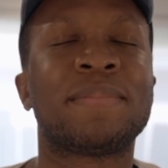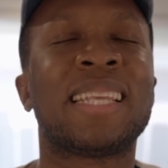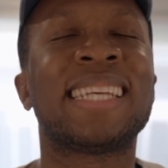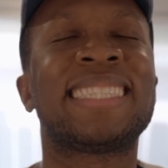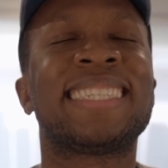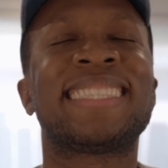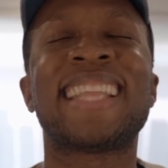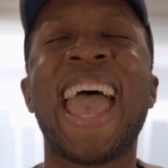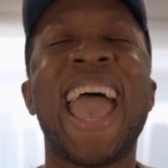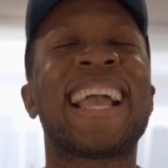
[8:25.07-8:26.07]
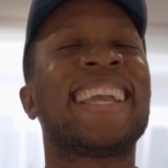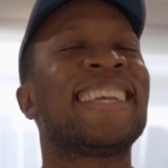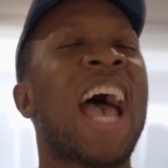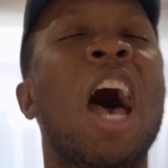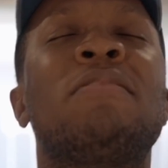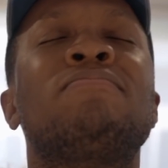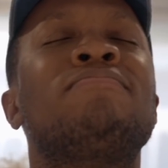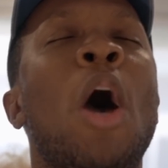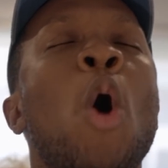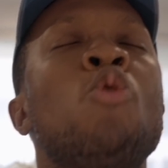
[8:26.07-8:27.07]
This is that
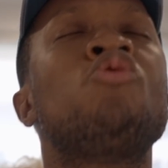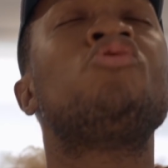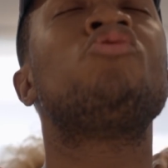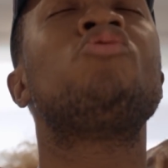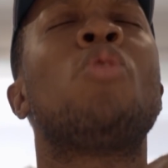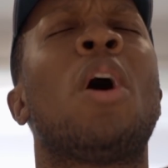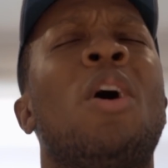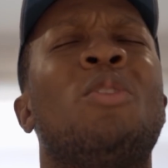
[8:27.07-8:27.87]
gumbo.